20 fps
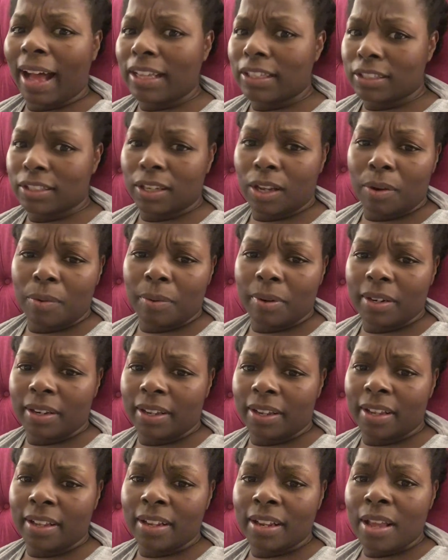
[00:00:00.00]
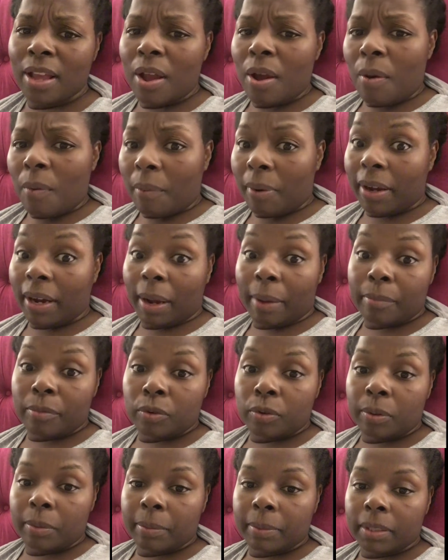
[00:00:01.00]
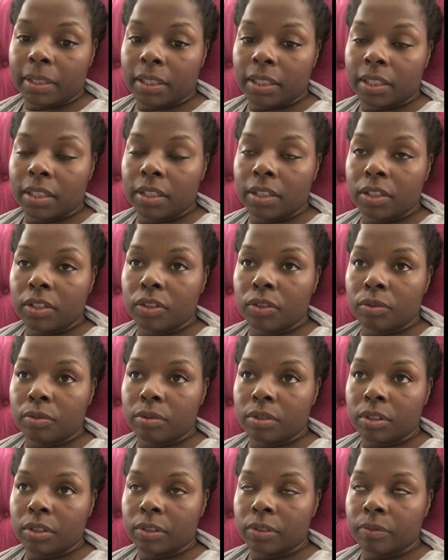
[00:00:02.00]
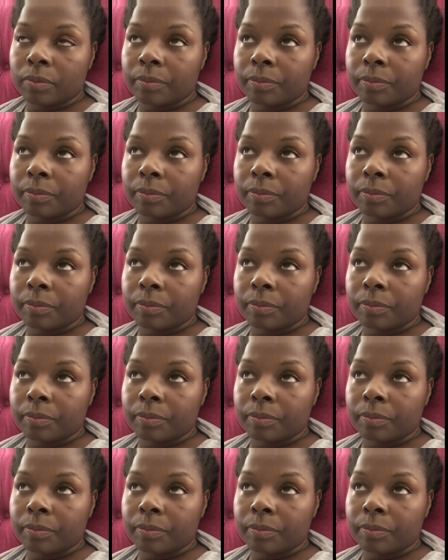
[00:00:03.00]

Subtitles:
slower than what I'm normally used to.